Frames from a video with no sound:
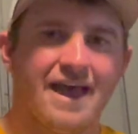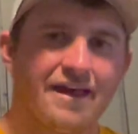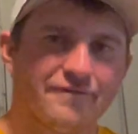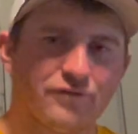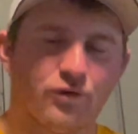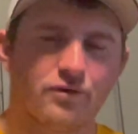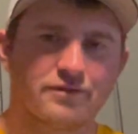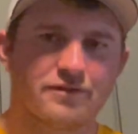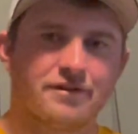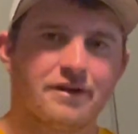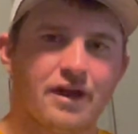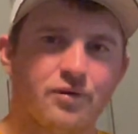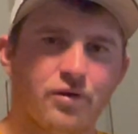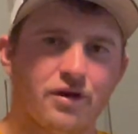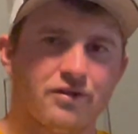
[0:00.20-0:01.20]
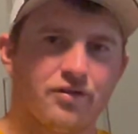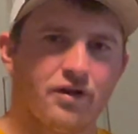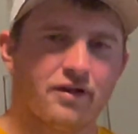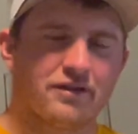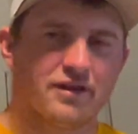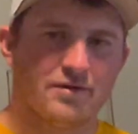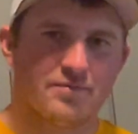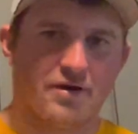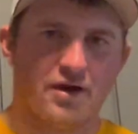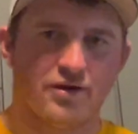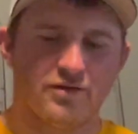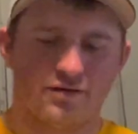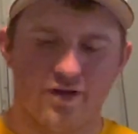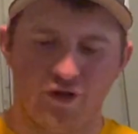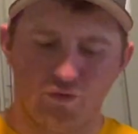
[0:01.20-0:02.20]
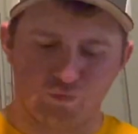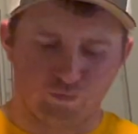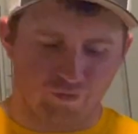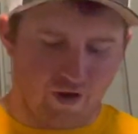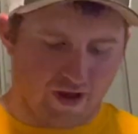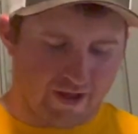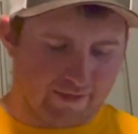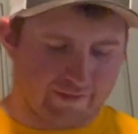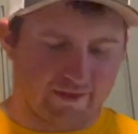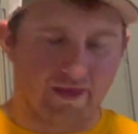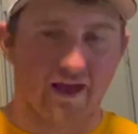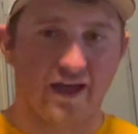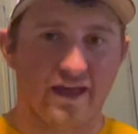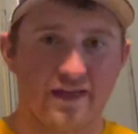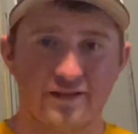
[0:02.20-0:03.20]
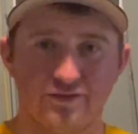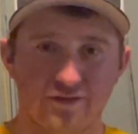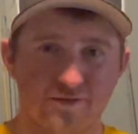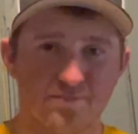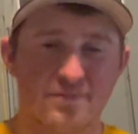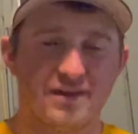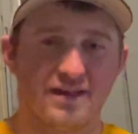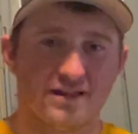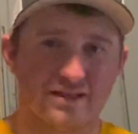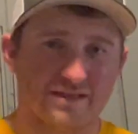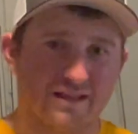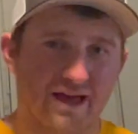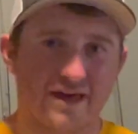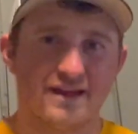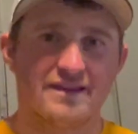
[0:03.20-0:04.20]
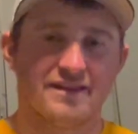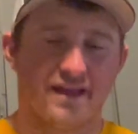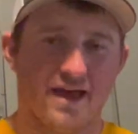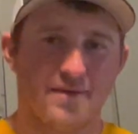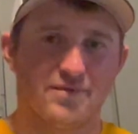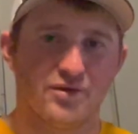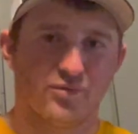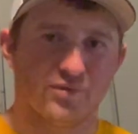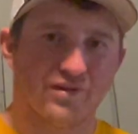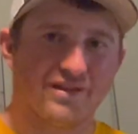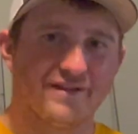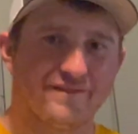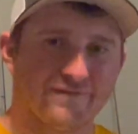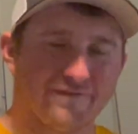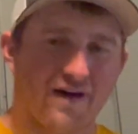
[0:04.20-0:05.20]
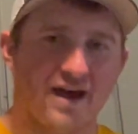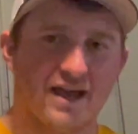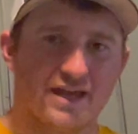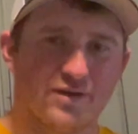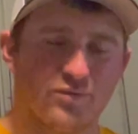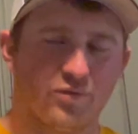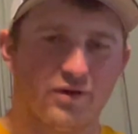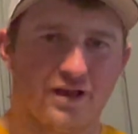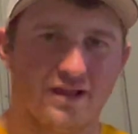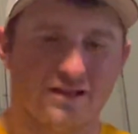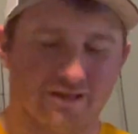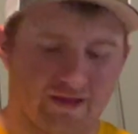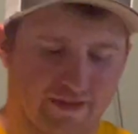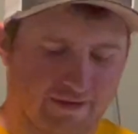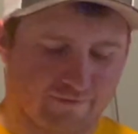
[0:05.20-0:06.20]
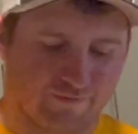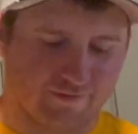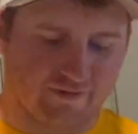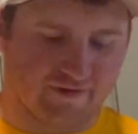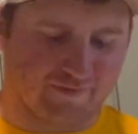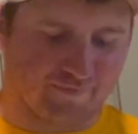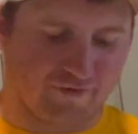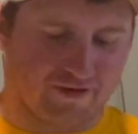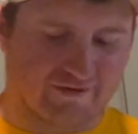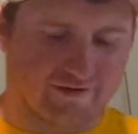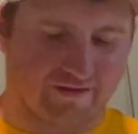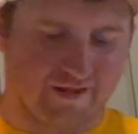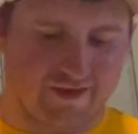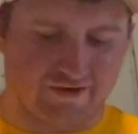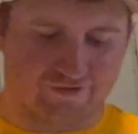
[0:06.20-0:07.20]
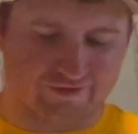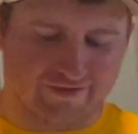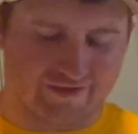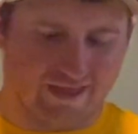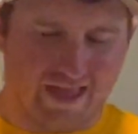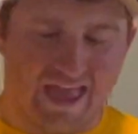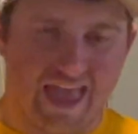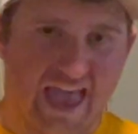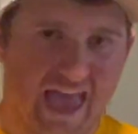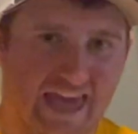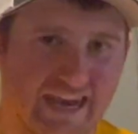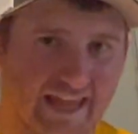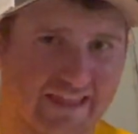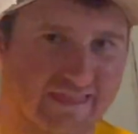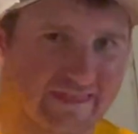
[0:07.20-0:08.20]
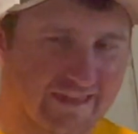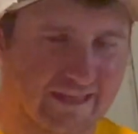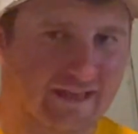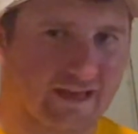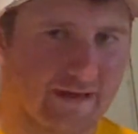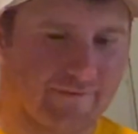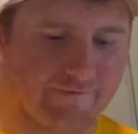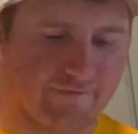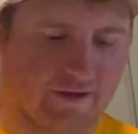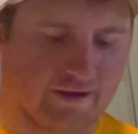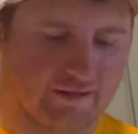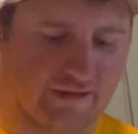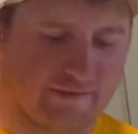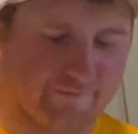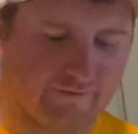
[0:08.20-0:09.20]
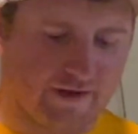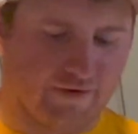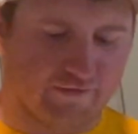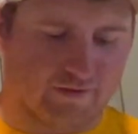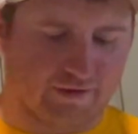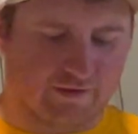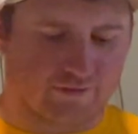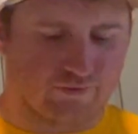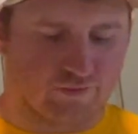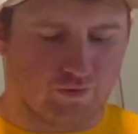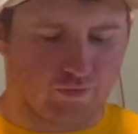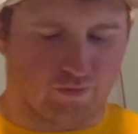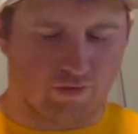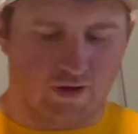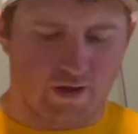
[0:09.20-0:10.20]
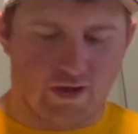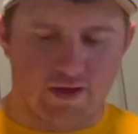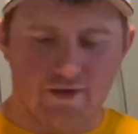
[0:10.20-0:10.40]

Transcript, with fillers: Hey folks, today I want to talk to you about a rod that it took me a lot of time to really find what I liked for this presentation and I think I finally found it. So